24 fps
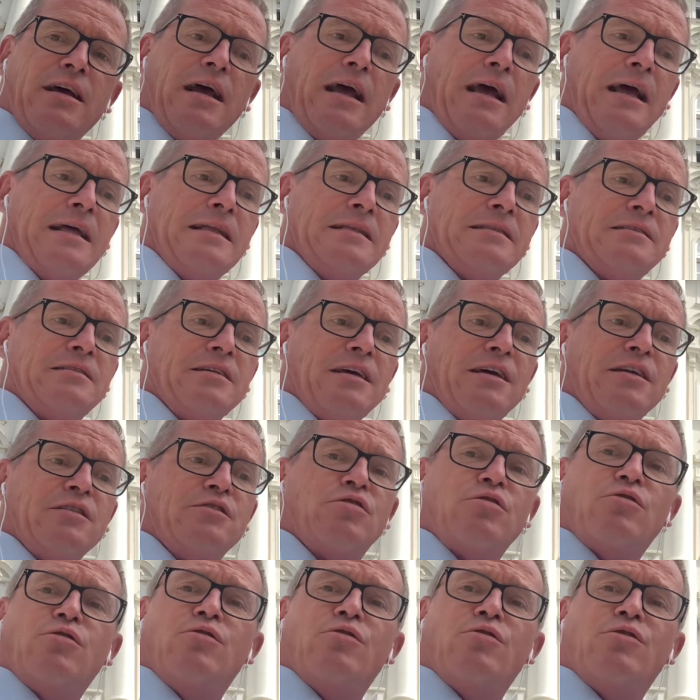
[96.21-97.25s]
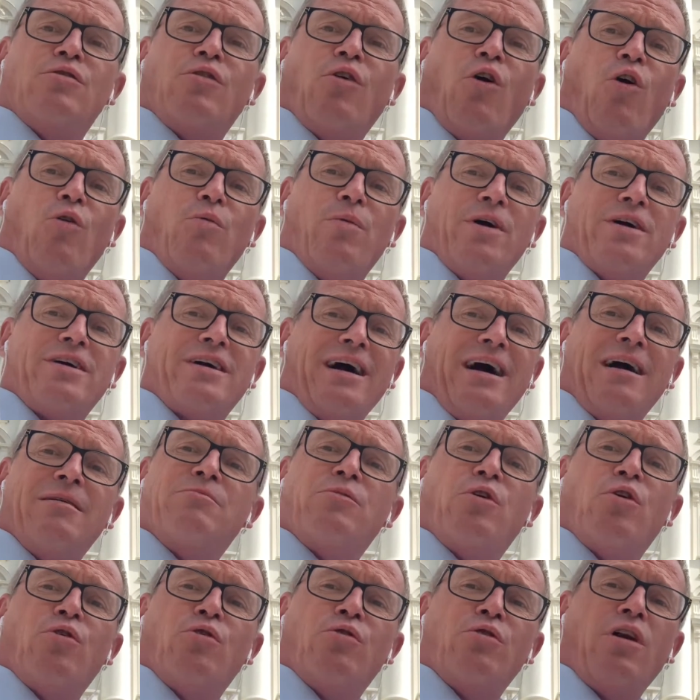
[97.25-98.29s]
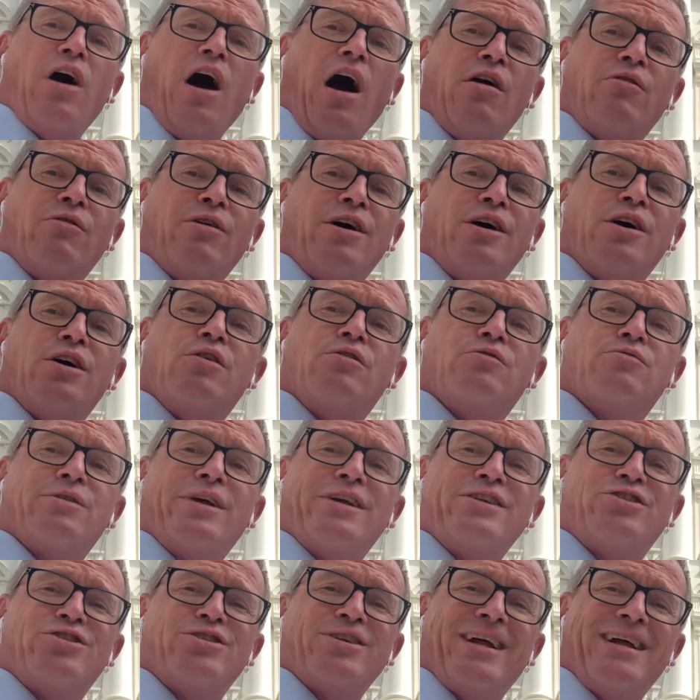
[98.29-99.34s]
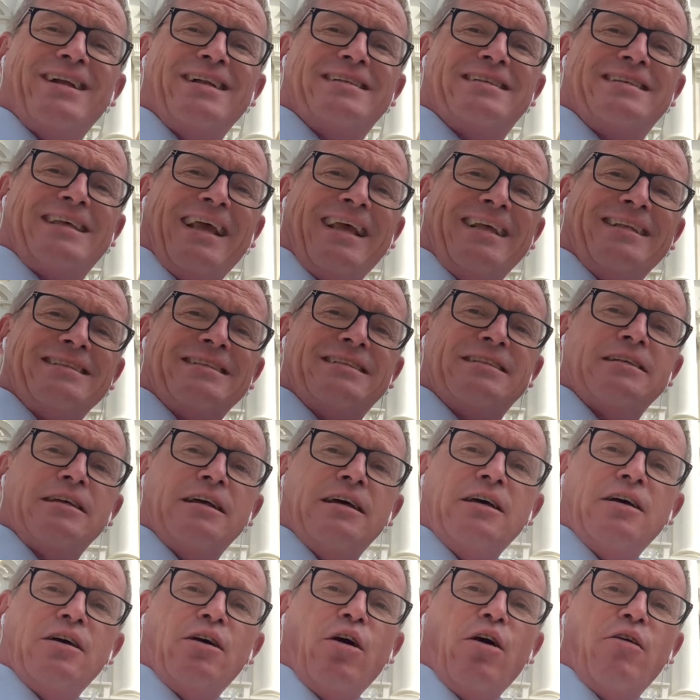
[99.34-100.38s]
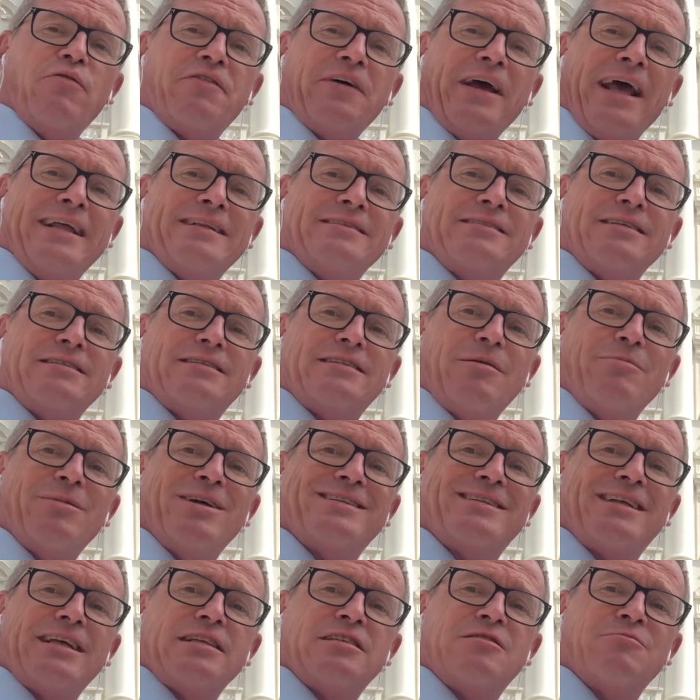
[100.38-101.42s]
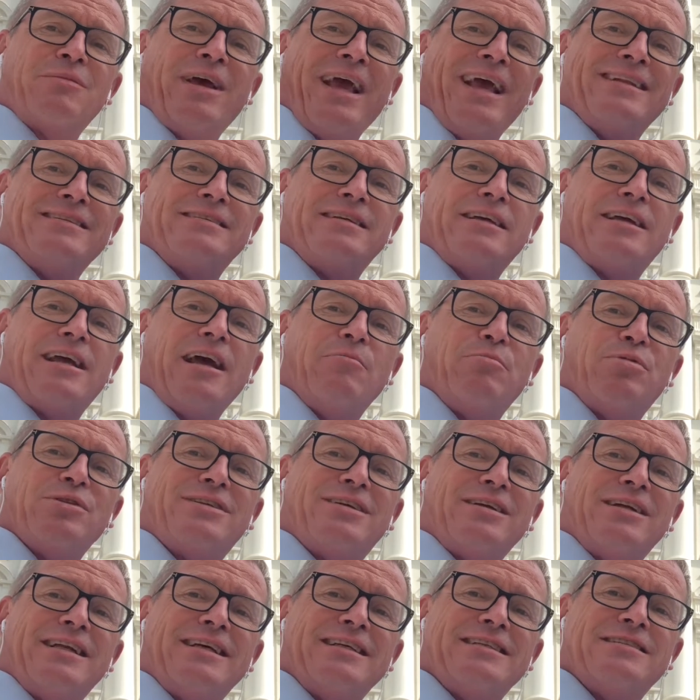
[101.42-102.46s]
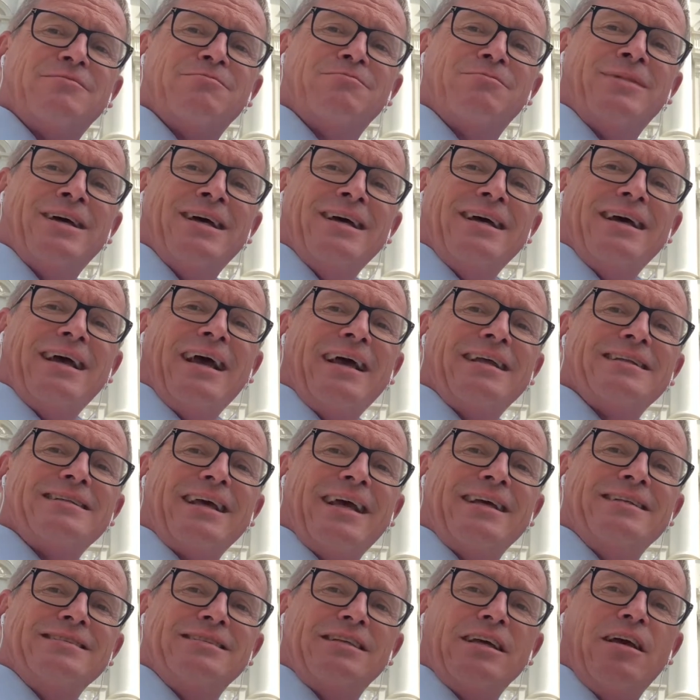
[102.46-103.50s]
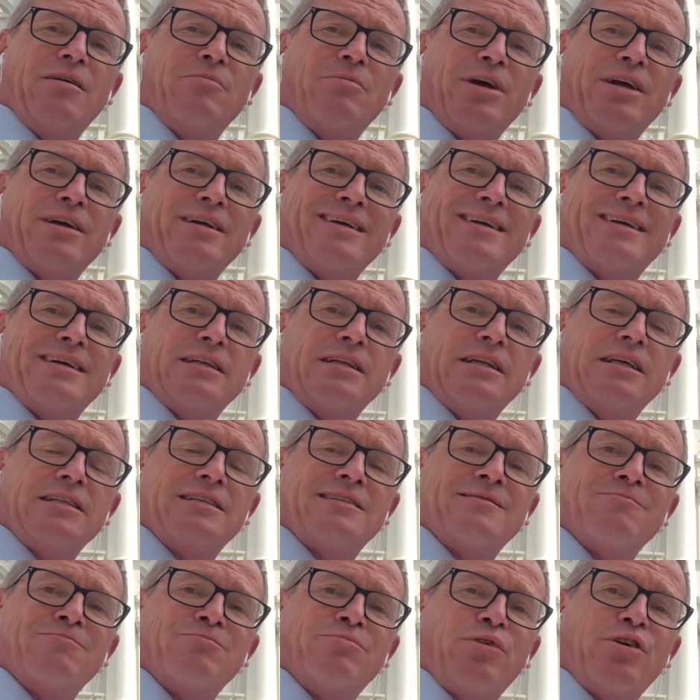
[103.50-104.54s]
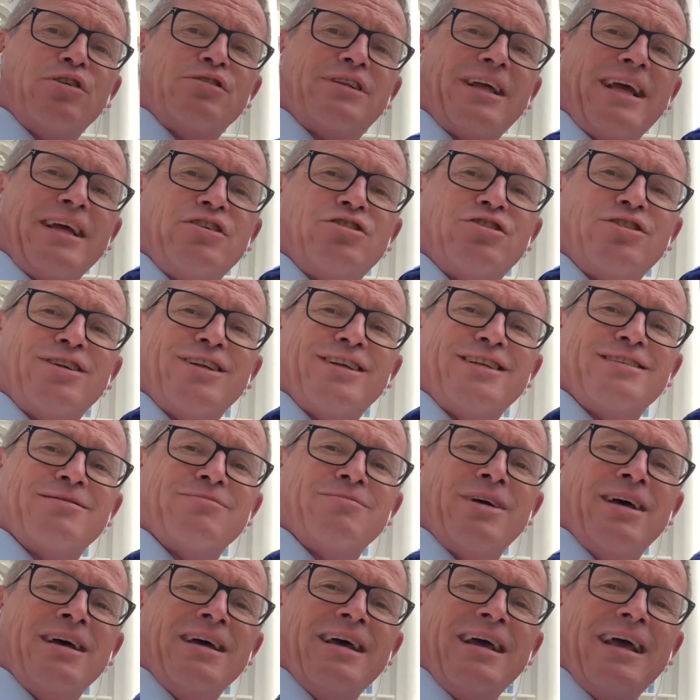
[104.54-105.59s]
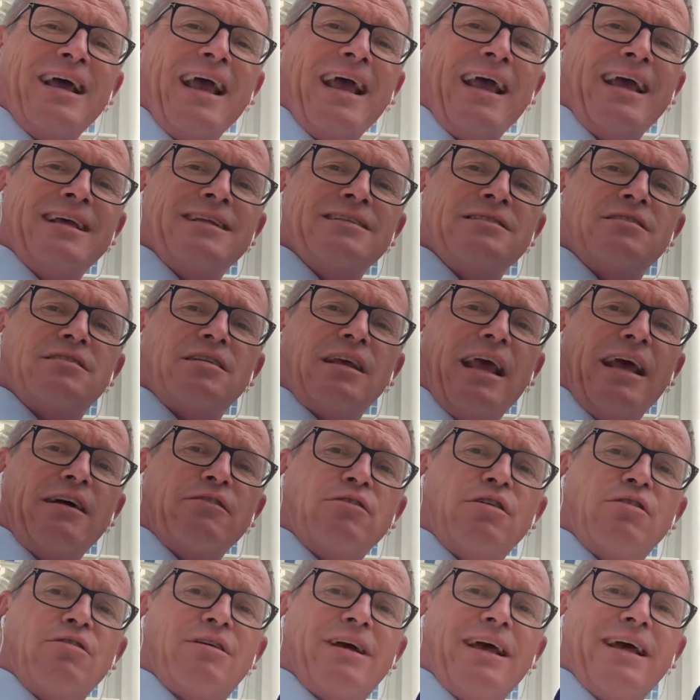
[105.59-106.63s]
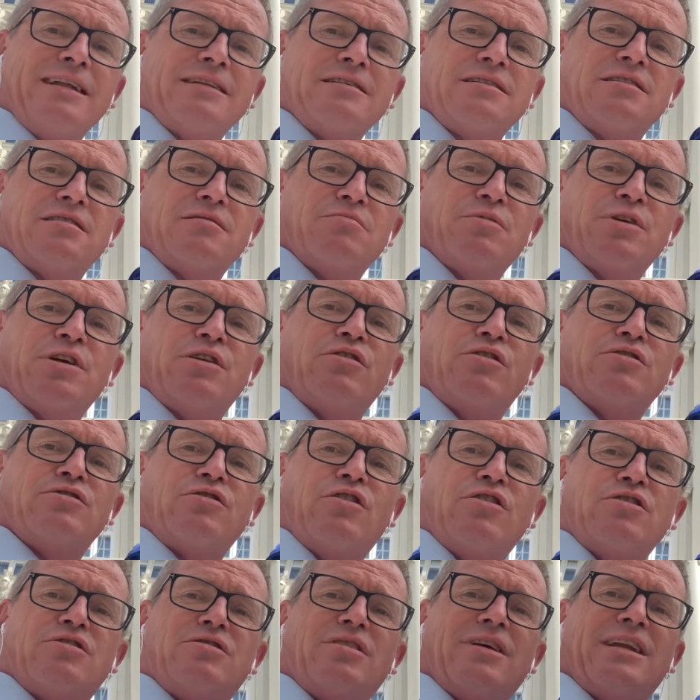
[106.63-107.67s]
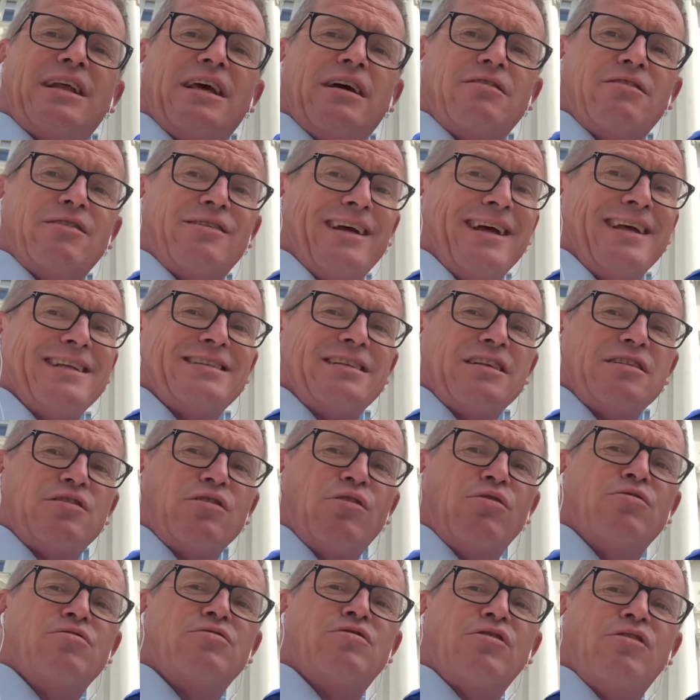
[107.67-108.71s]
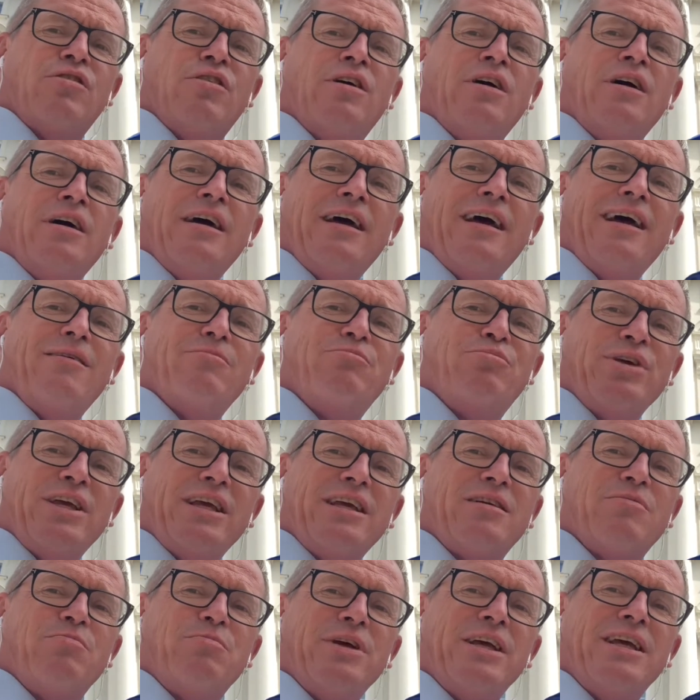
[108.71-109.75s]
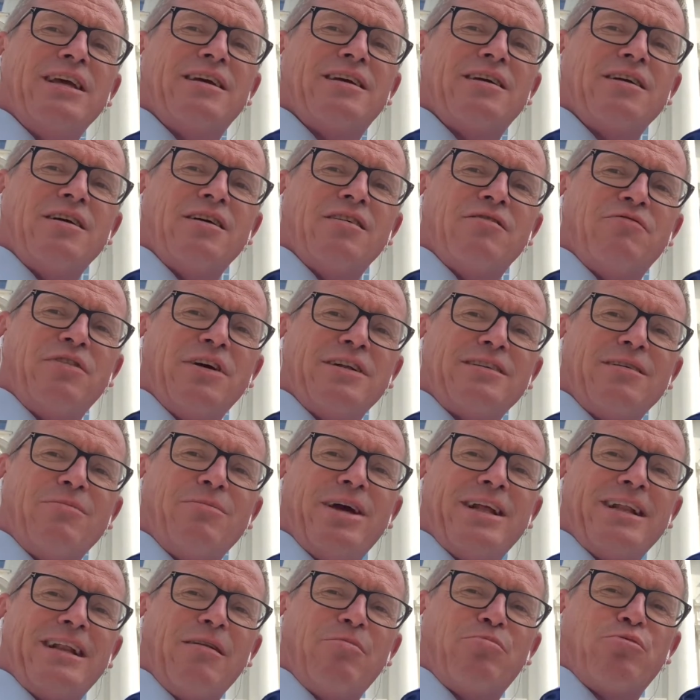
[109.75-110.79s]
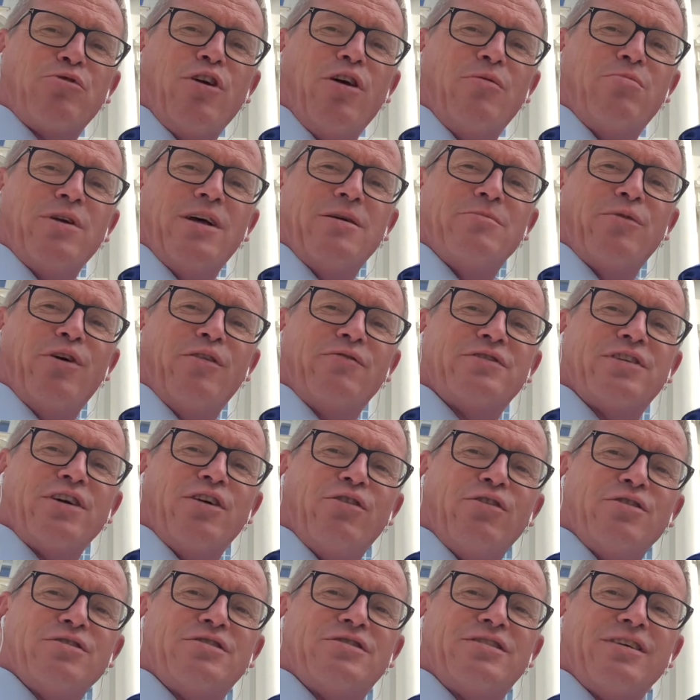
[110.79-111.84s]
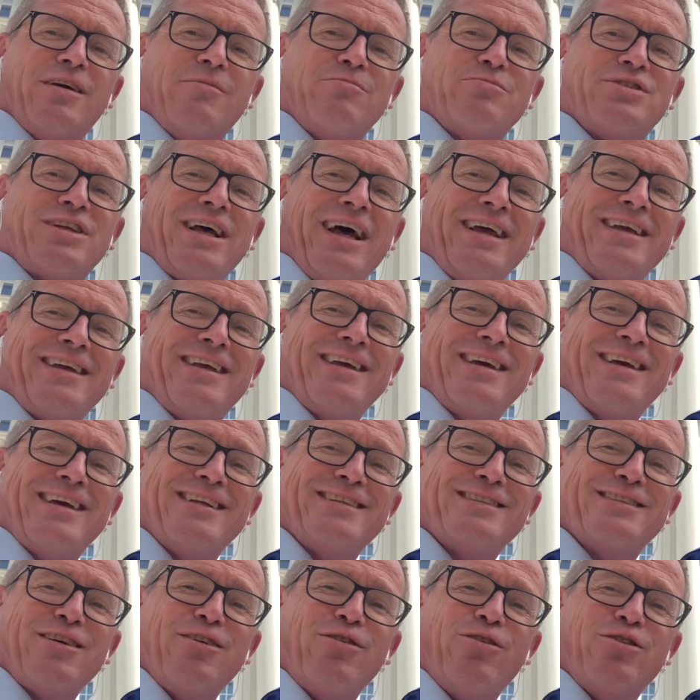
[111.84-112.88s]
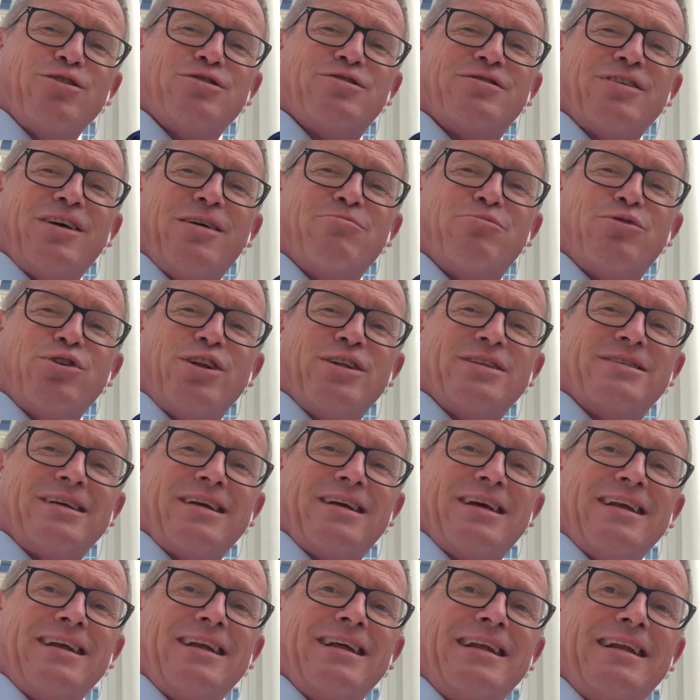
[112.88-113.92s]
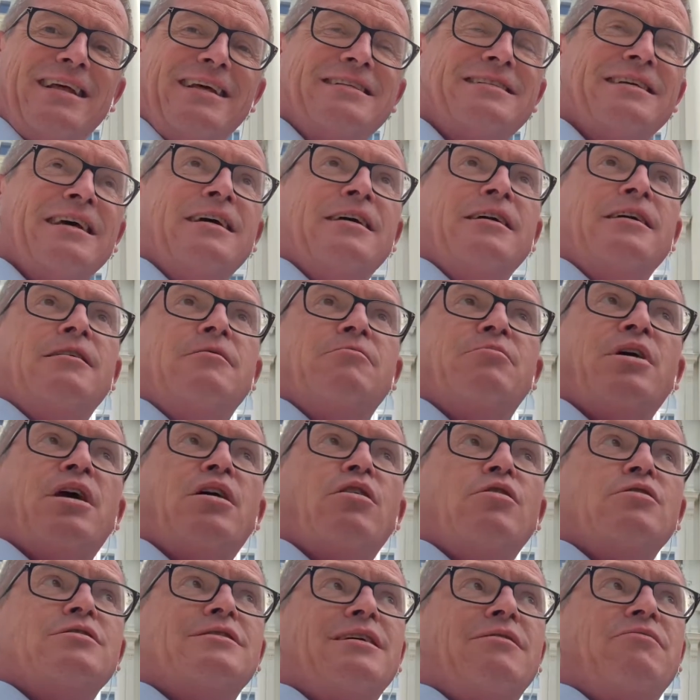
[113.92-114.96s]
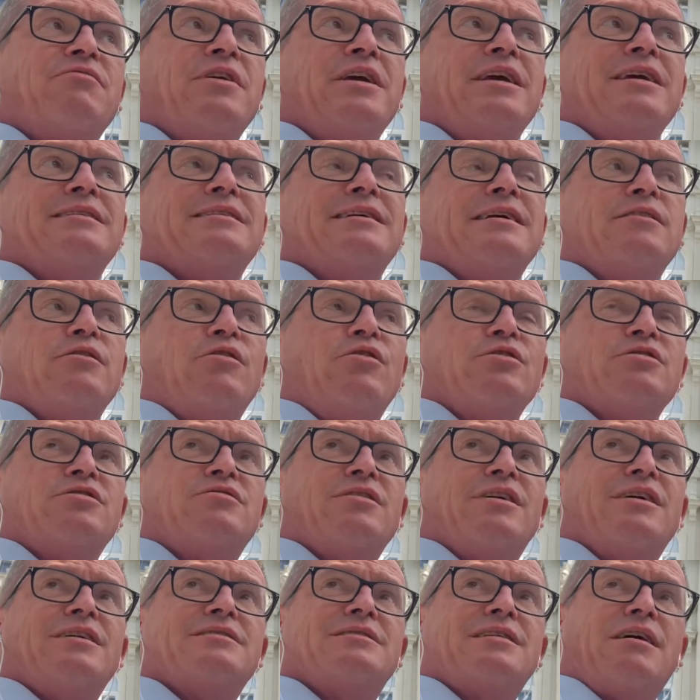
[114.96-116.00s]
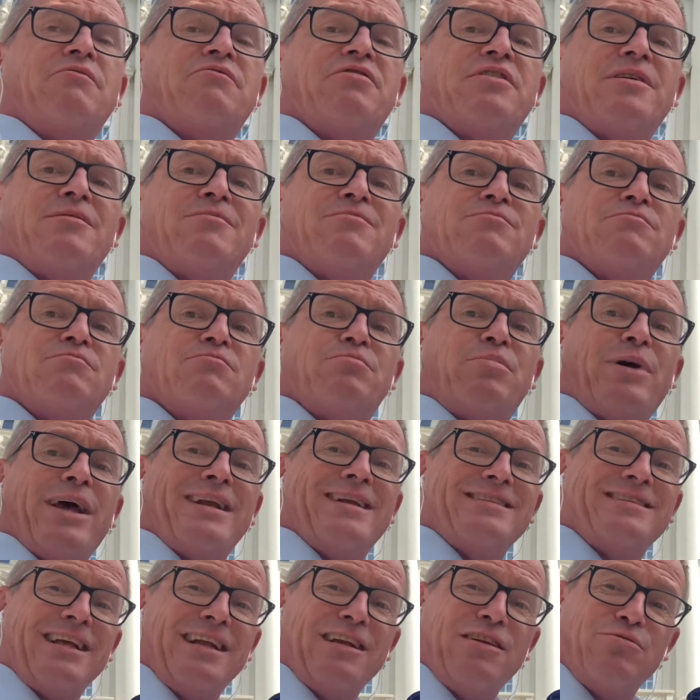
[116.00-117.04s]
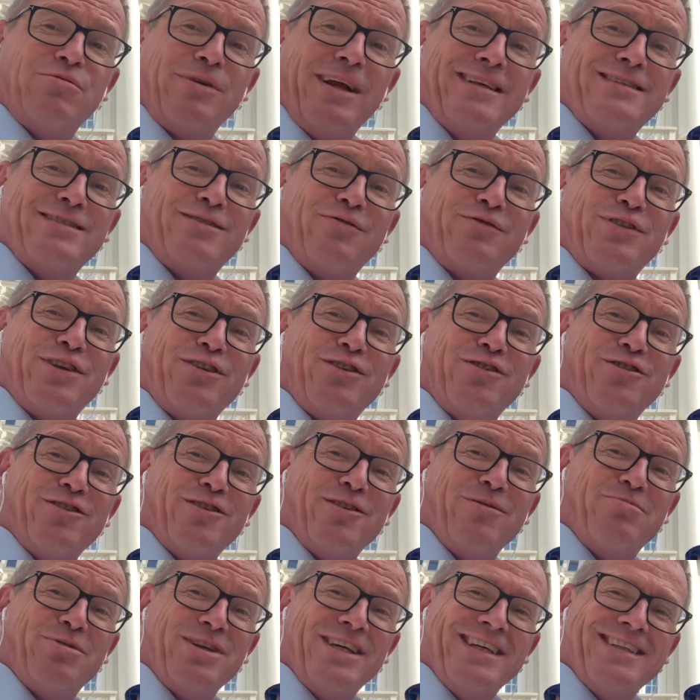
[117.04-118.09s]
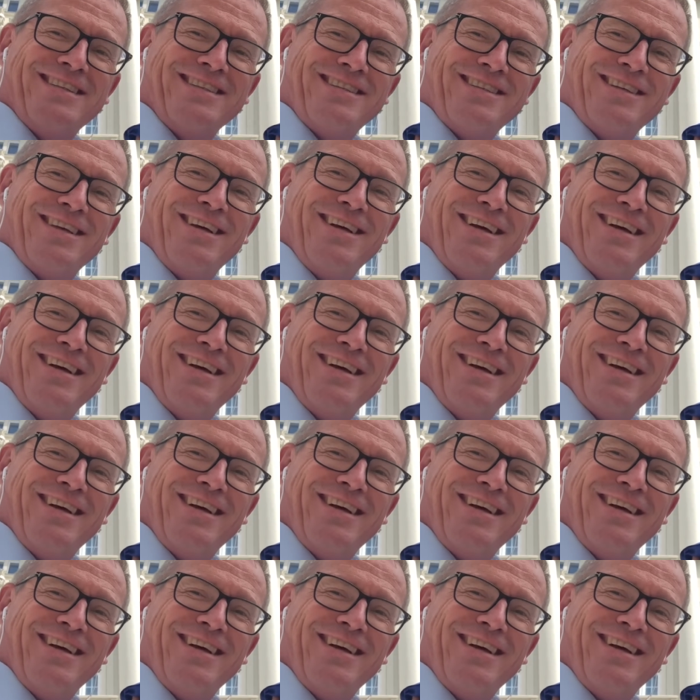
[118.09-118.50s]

And to overcome all our original sins of anti-Semitism, anti-capitalism and anti-Americanism, protectionism and arrogance. Because Austrian arrogance is also a big fundamental problem of the Austrian psyche and the Austrian political elite. Because they think that Austria is something better than the rest of the Europeans